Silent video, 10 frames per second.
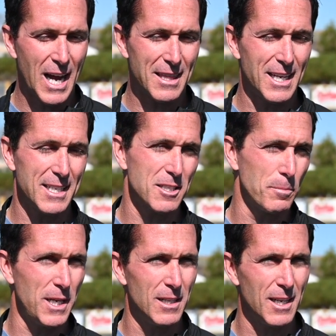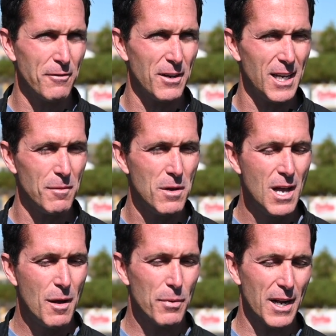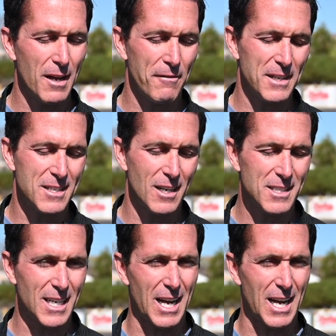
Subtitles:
I think it's appealing for him, but if he does it,